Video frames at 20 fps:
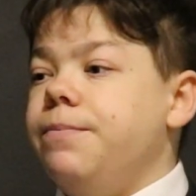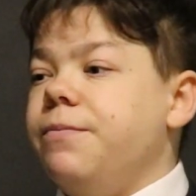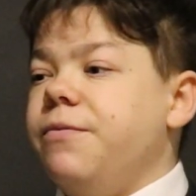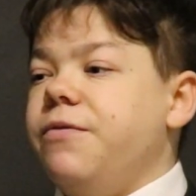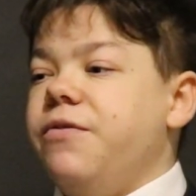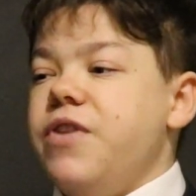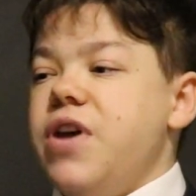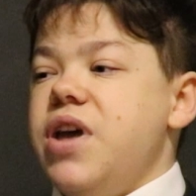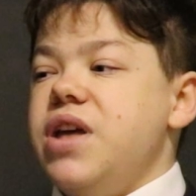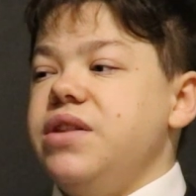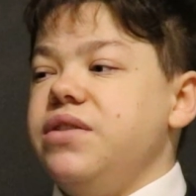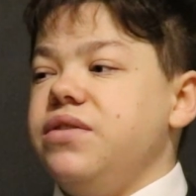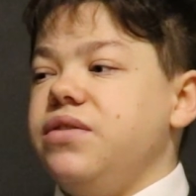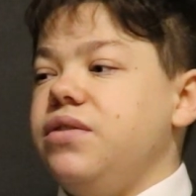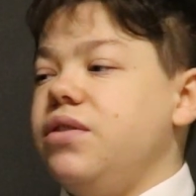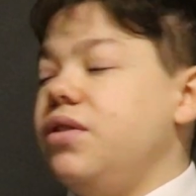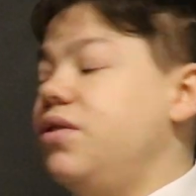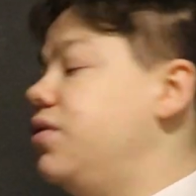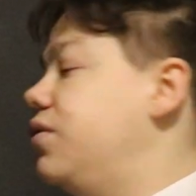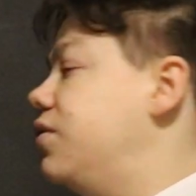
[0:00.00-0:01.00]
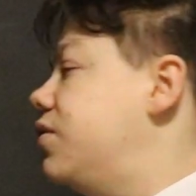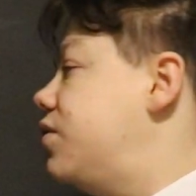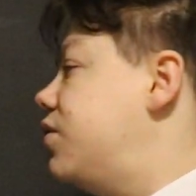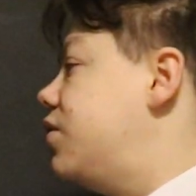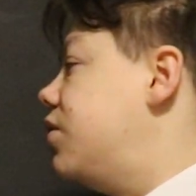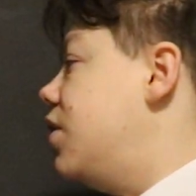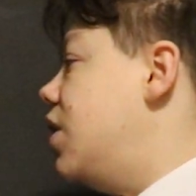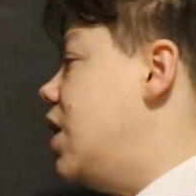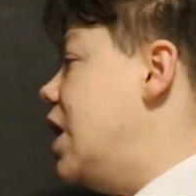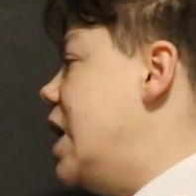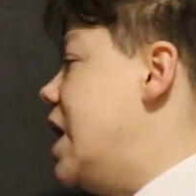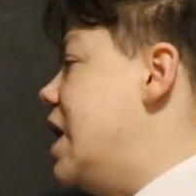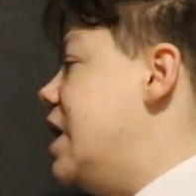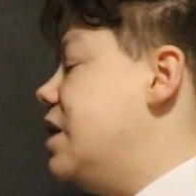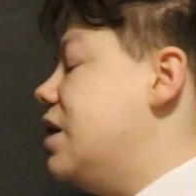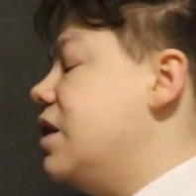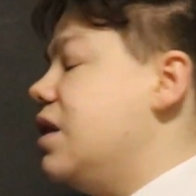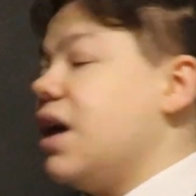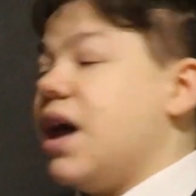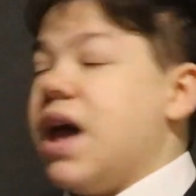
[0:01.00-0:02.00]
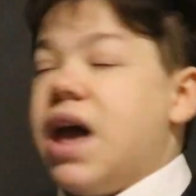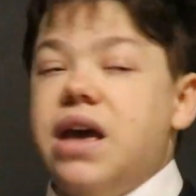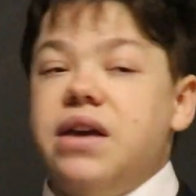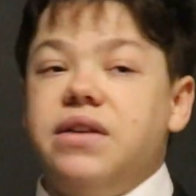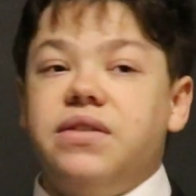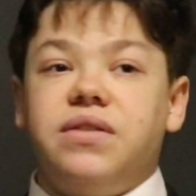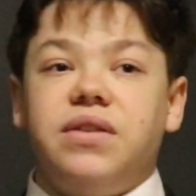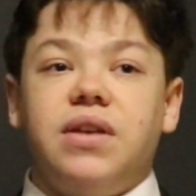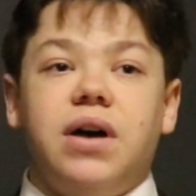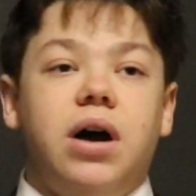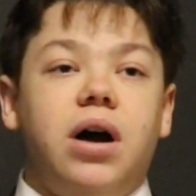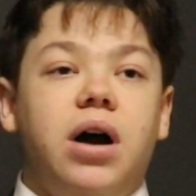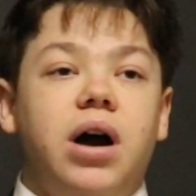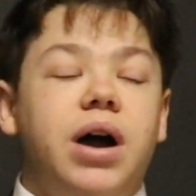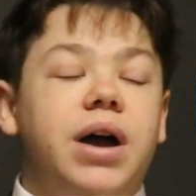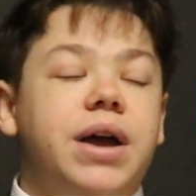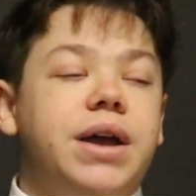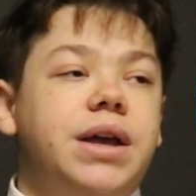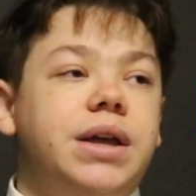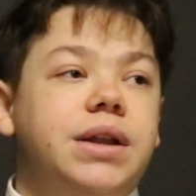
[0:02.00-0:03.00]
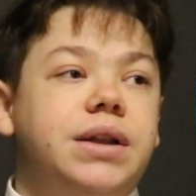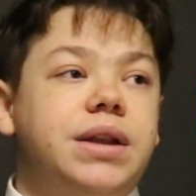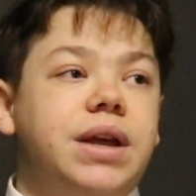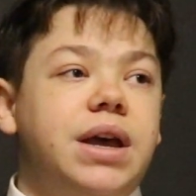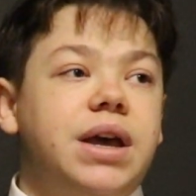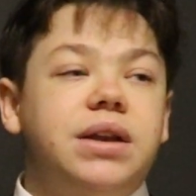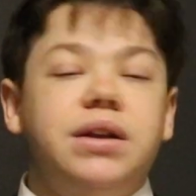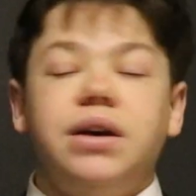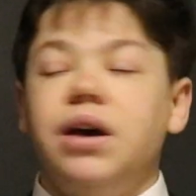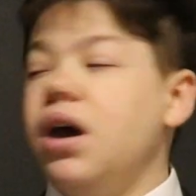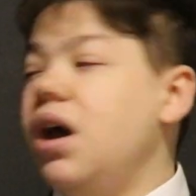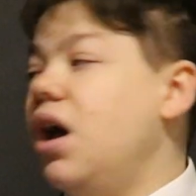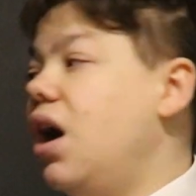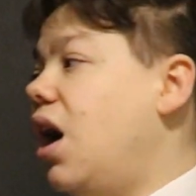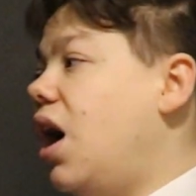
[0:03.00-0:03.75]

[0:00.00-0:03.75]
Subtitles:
For instance, in the case that I did,